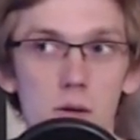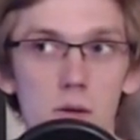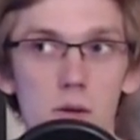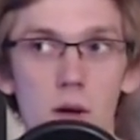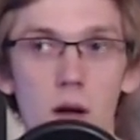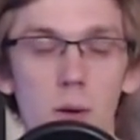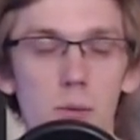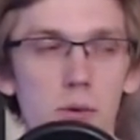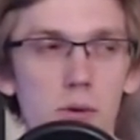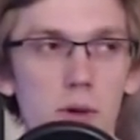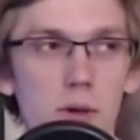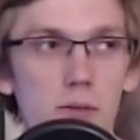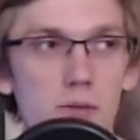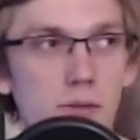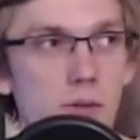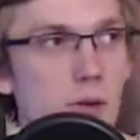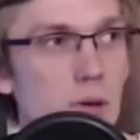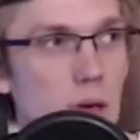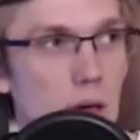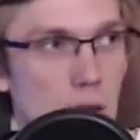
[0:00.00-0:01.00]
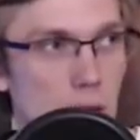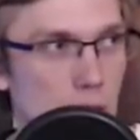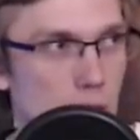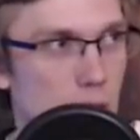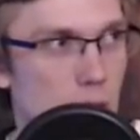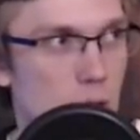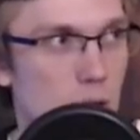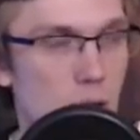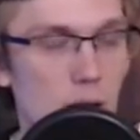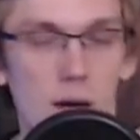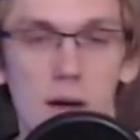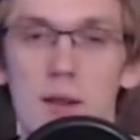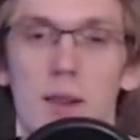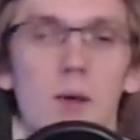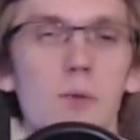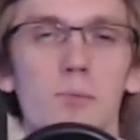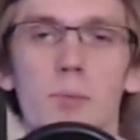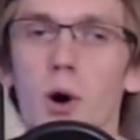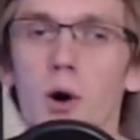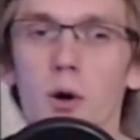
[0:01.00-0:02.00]
I believe.
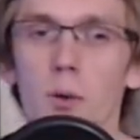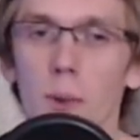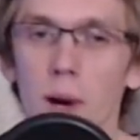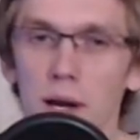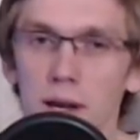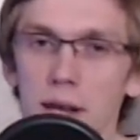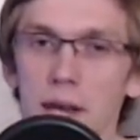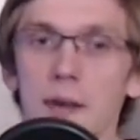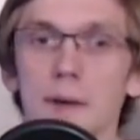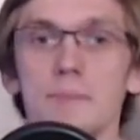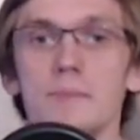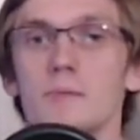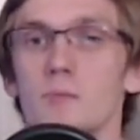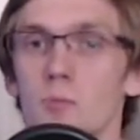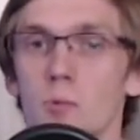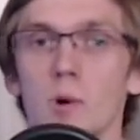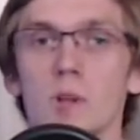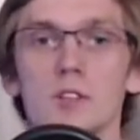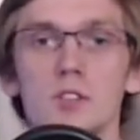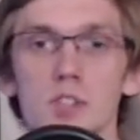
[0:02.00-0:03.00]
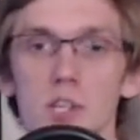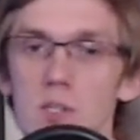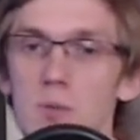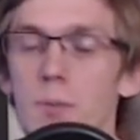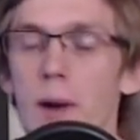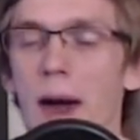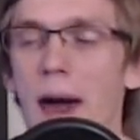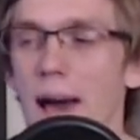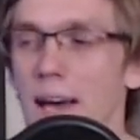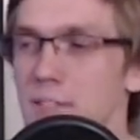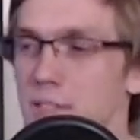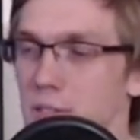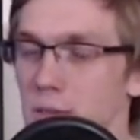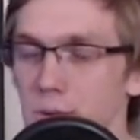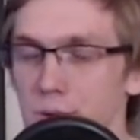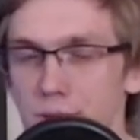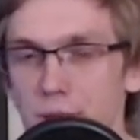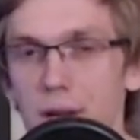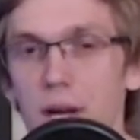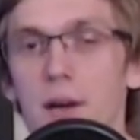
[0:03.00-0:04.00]
Pokemon Day just passed. It
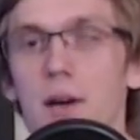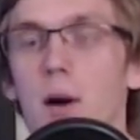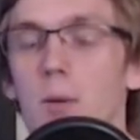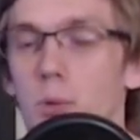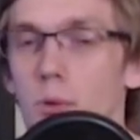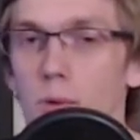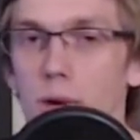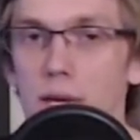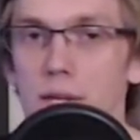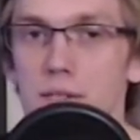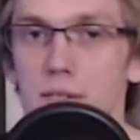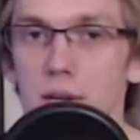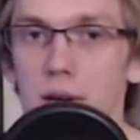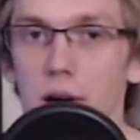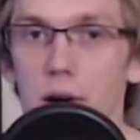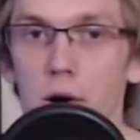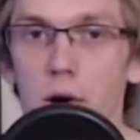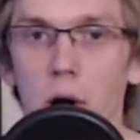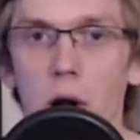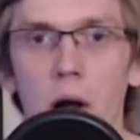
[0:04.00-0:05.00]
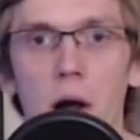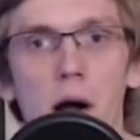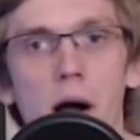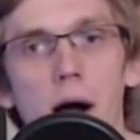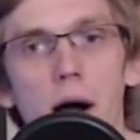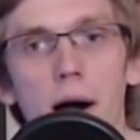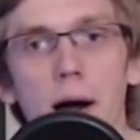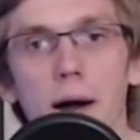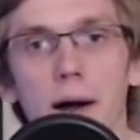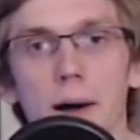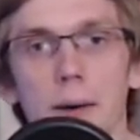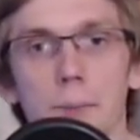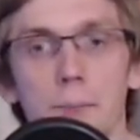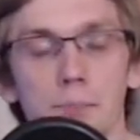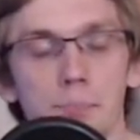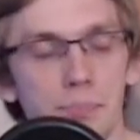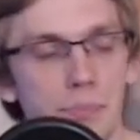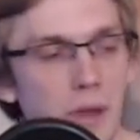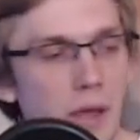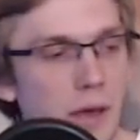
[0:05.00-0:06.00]
was like a couple weeks ago.
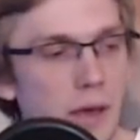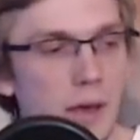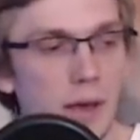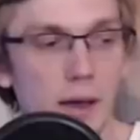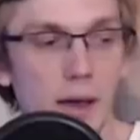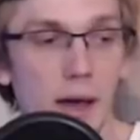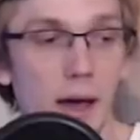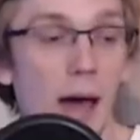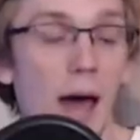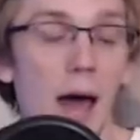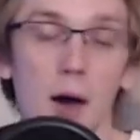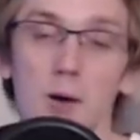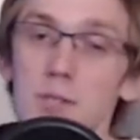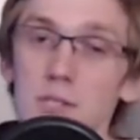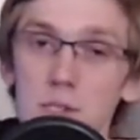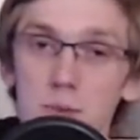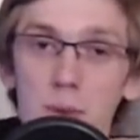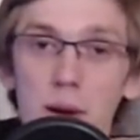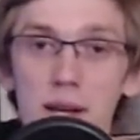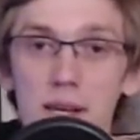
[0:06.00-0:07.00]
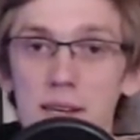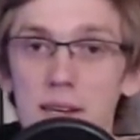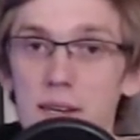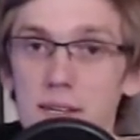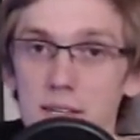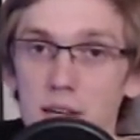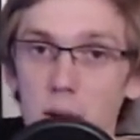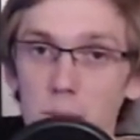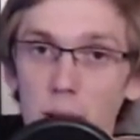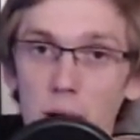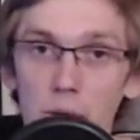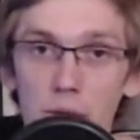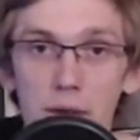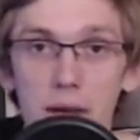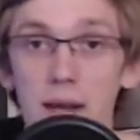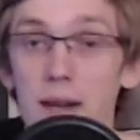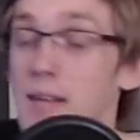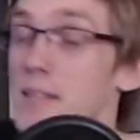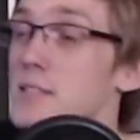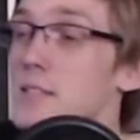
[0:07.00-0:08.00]
I was expecting it to come out
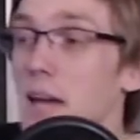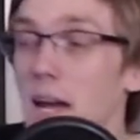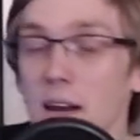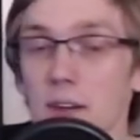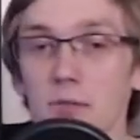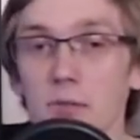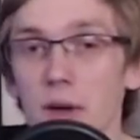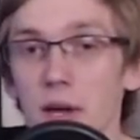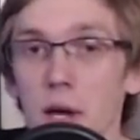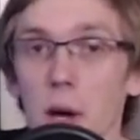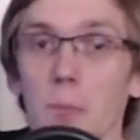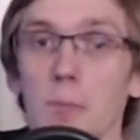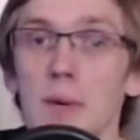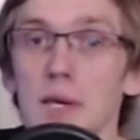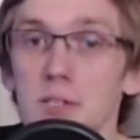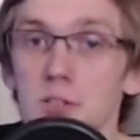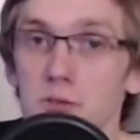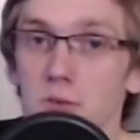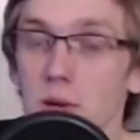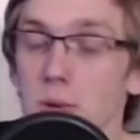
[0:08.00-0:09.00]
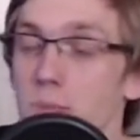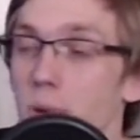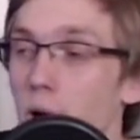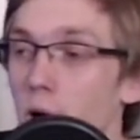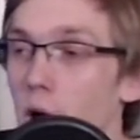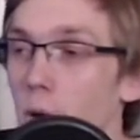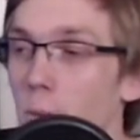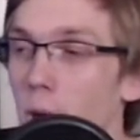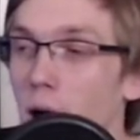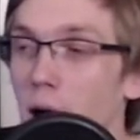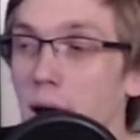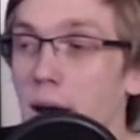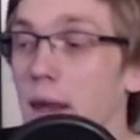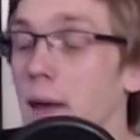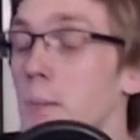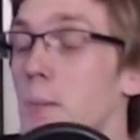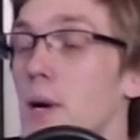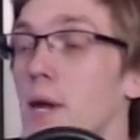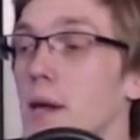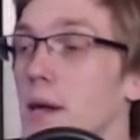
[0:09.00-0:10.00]
then. It's kind of like a mystery
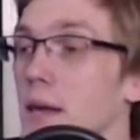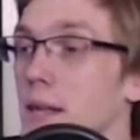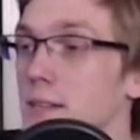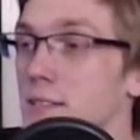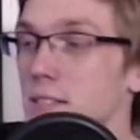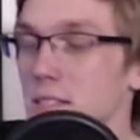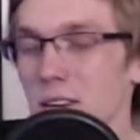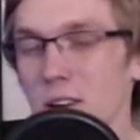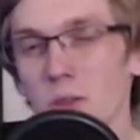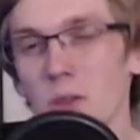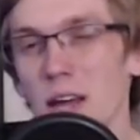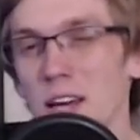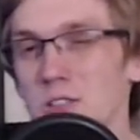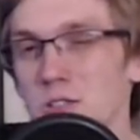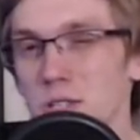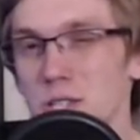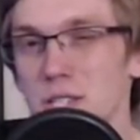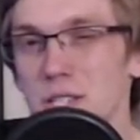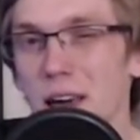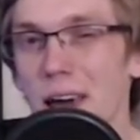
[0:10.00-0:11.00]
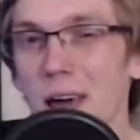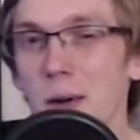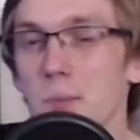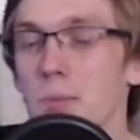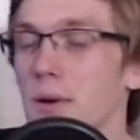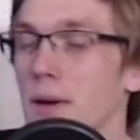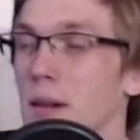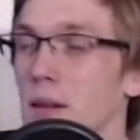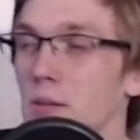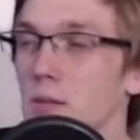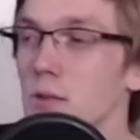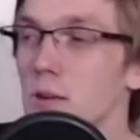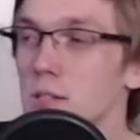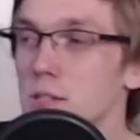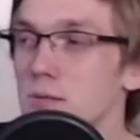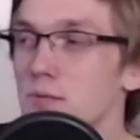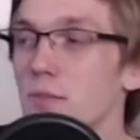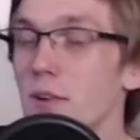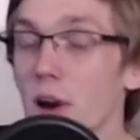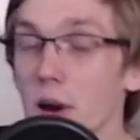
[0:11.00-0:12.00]
Pokemon, but it's an electric type, and it looks
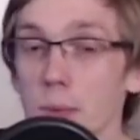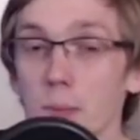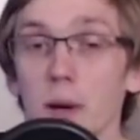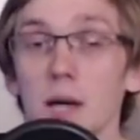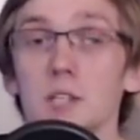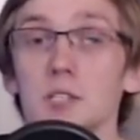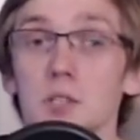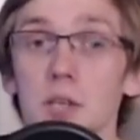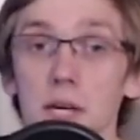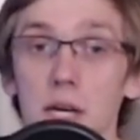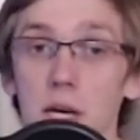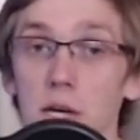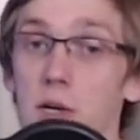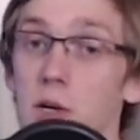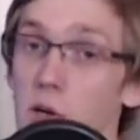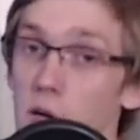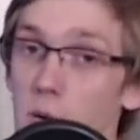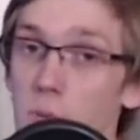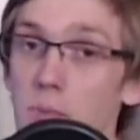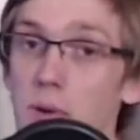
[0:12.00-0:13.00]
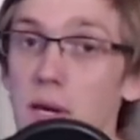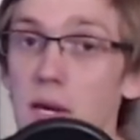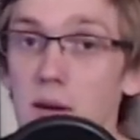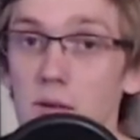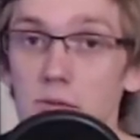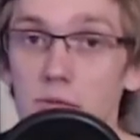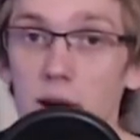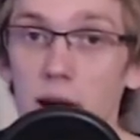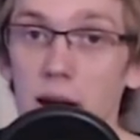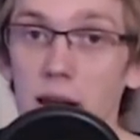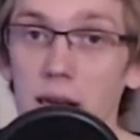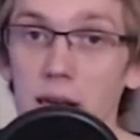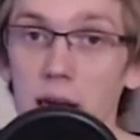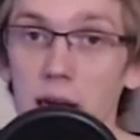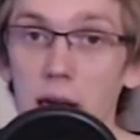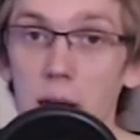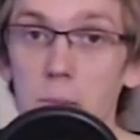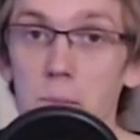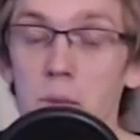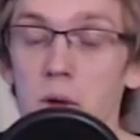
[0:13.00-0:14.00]
very much like it could be in a fighting
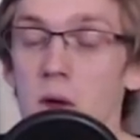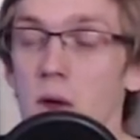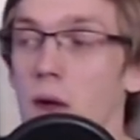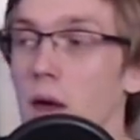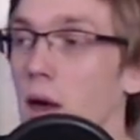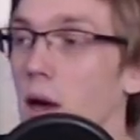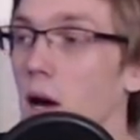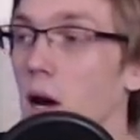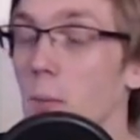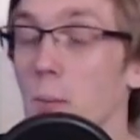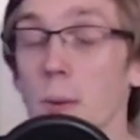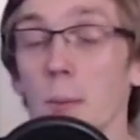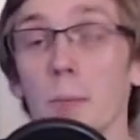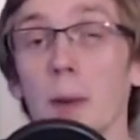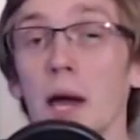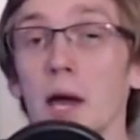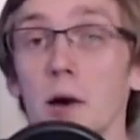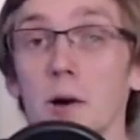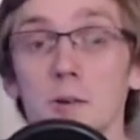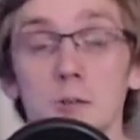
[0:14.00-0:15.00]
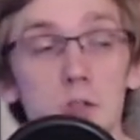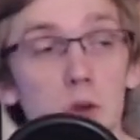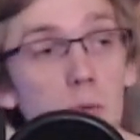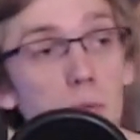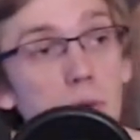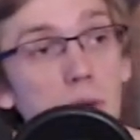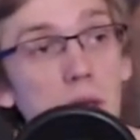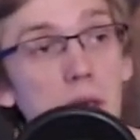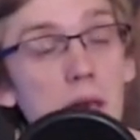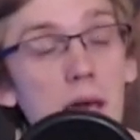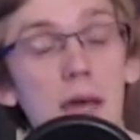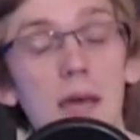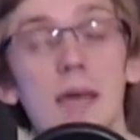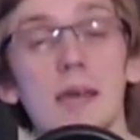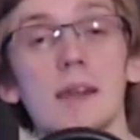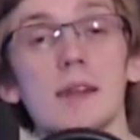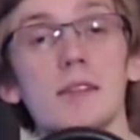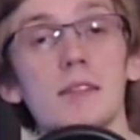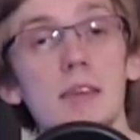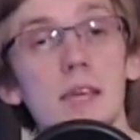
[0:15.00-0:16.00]
game. It might also be
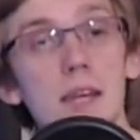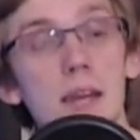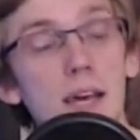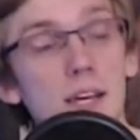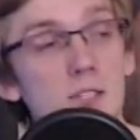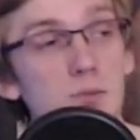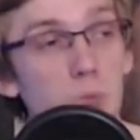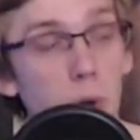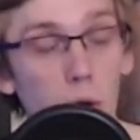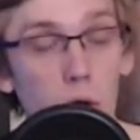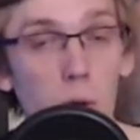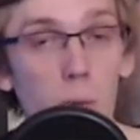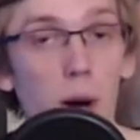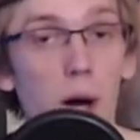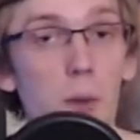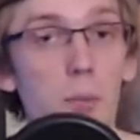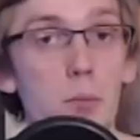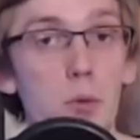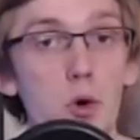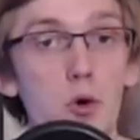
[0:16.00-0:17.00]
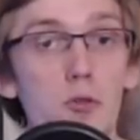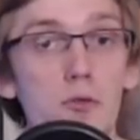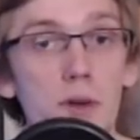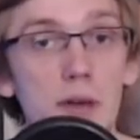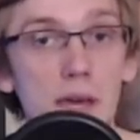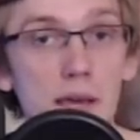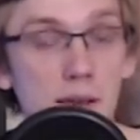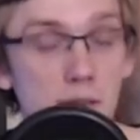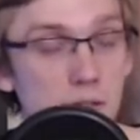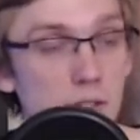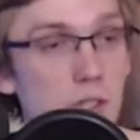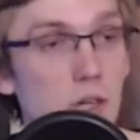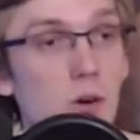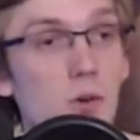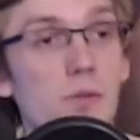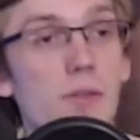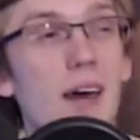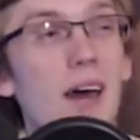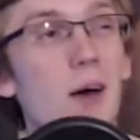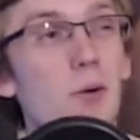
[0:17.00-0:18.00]
in the next Pokemon movie, so
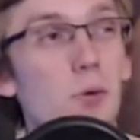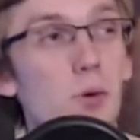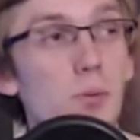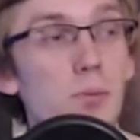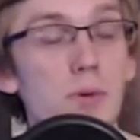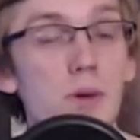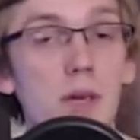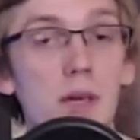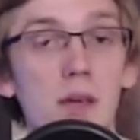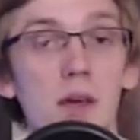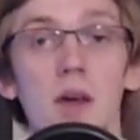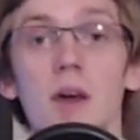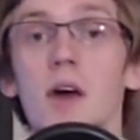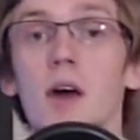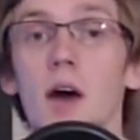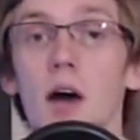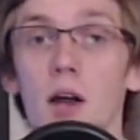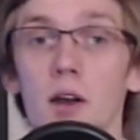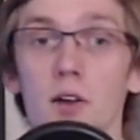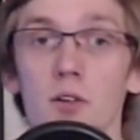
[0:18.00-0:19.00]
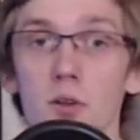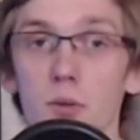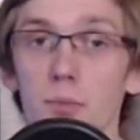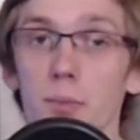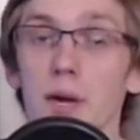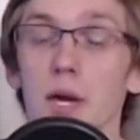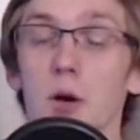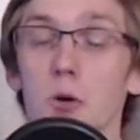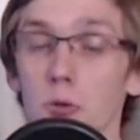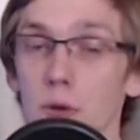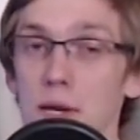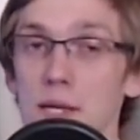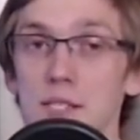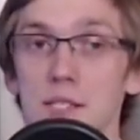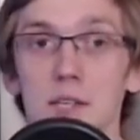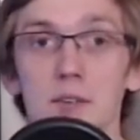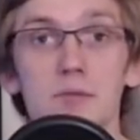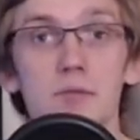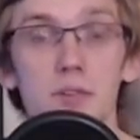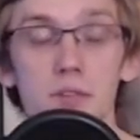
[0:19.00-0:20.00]
that would be another big
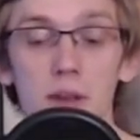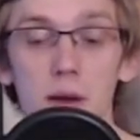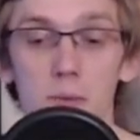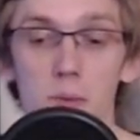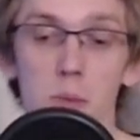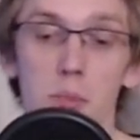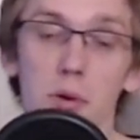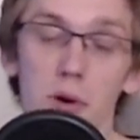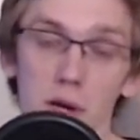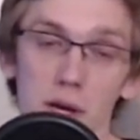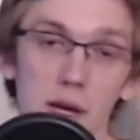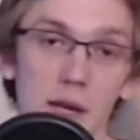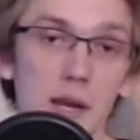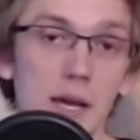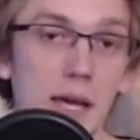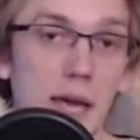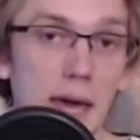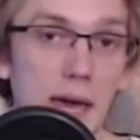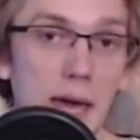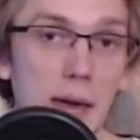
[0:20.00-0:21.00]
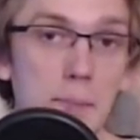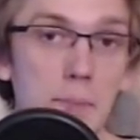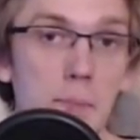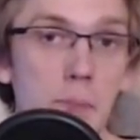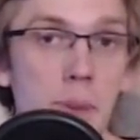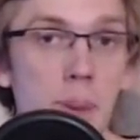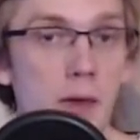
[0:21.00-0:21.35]
reason for them to put it in a game.